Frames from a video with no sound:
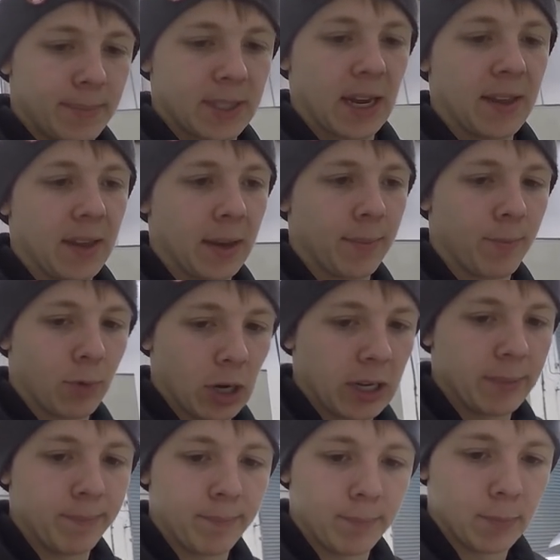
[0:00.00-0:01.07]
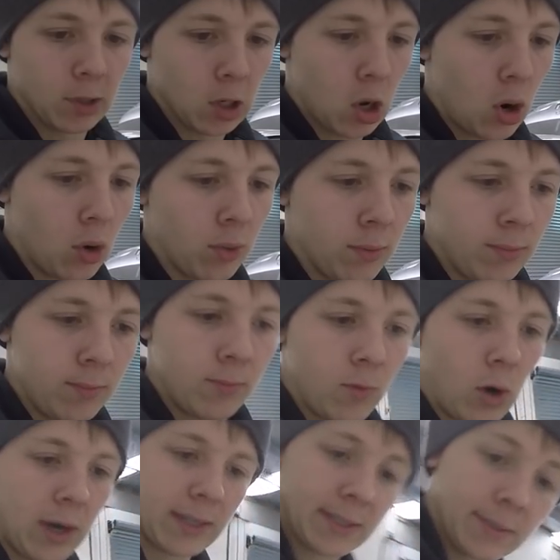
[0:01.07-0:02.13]
to say there, really long
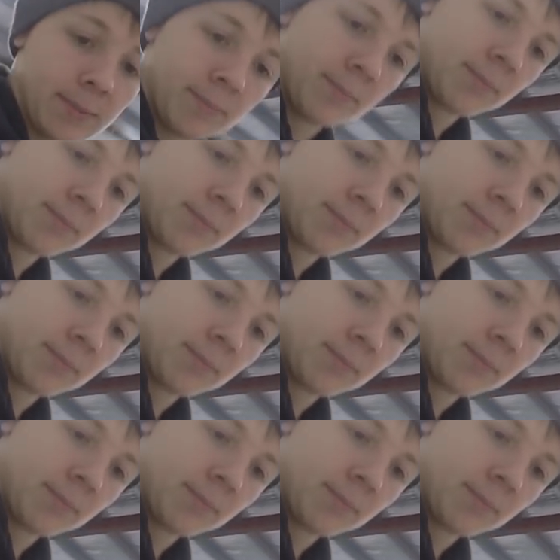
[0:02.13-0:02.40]
wise.